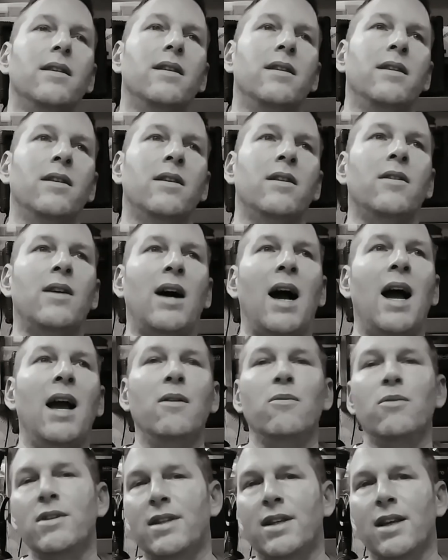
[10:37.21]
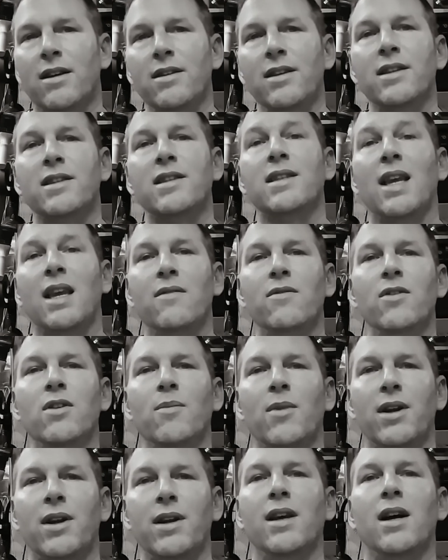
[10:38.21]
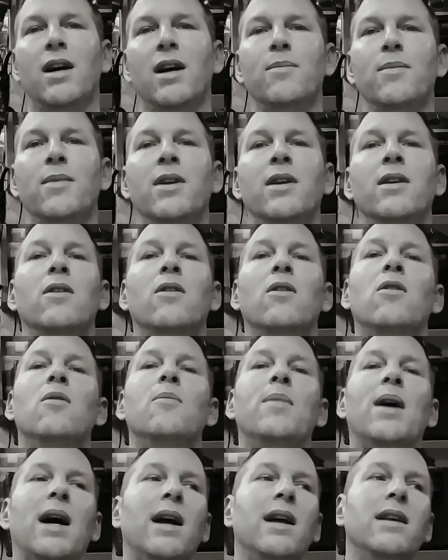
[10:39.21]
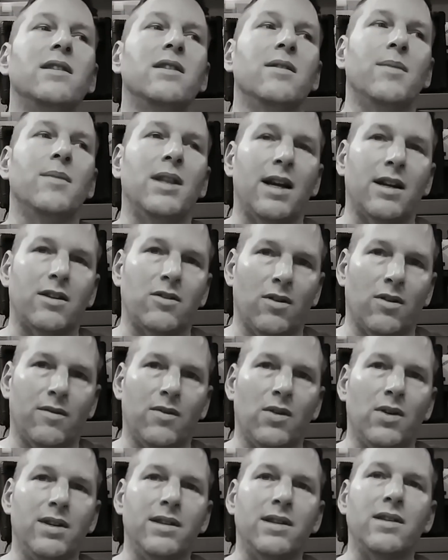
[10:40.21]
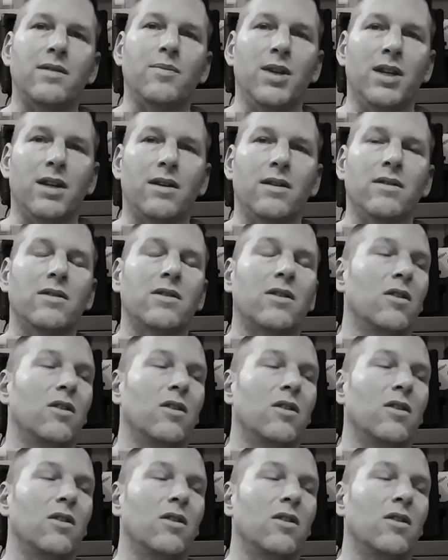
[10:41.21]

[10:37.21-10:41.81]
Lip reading: I would tell you, save your money up and go buy some Electro Voice speakers.